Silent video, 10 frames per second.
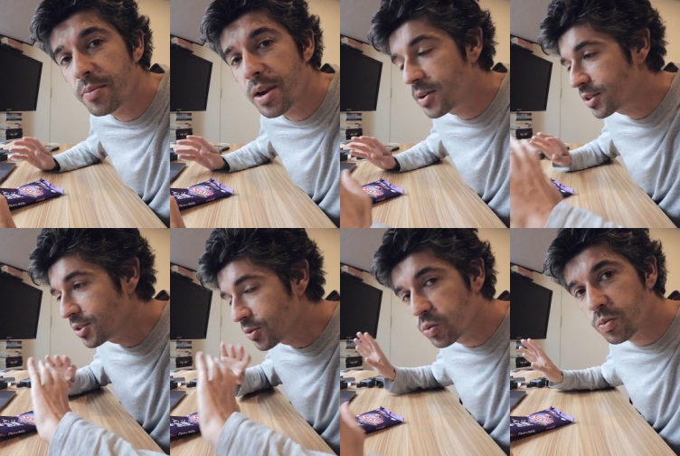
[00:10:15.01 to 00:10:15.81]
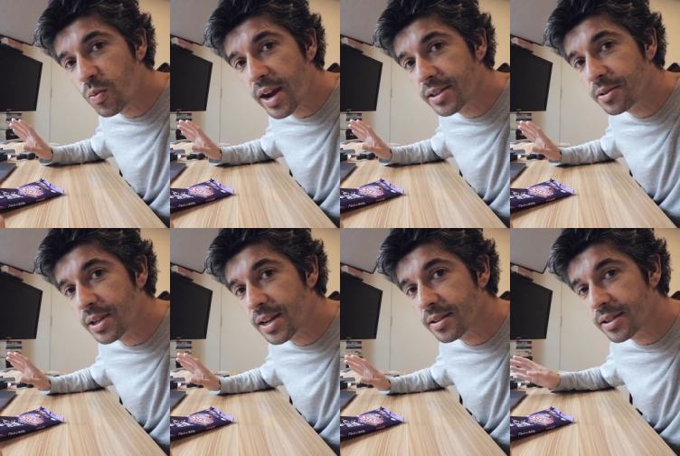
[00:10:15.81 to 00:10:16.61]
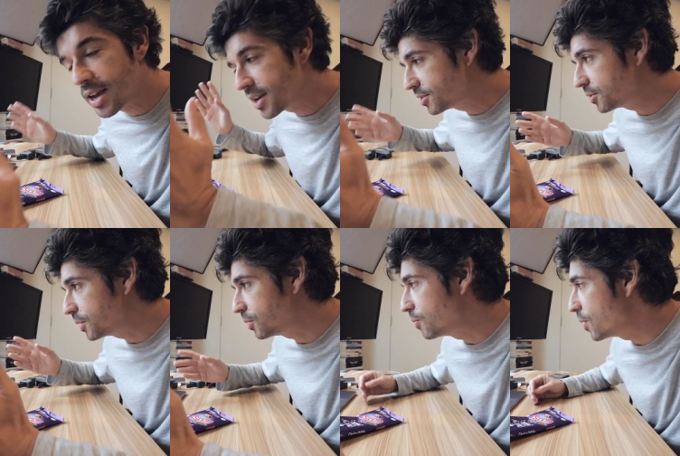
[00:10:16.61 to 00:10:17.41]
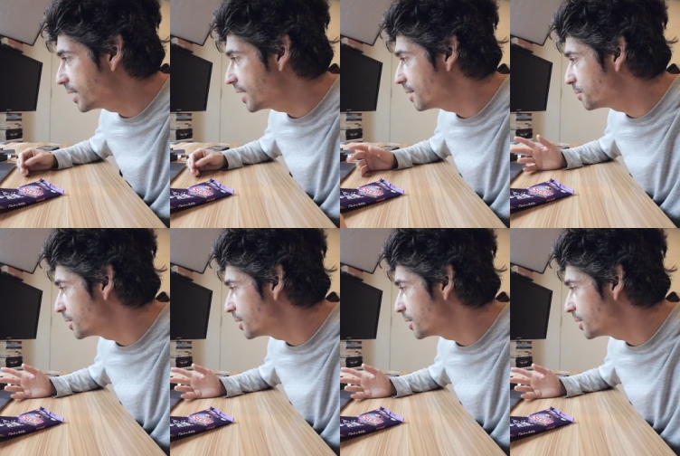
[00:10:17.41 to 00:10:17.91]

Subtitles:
Maybe I should just wait until the end of the day and do it all in one hit.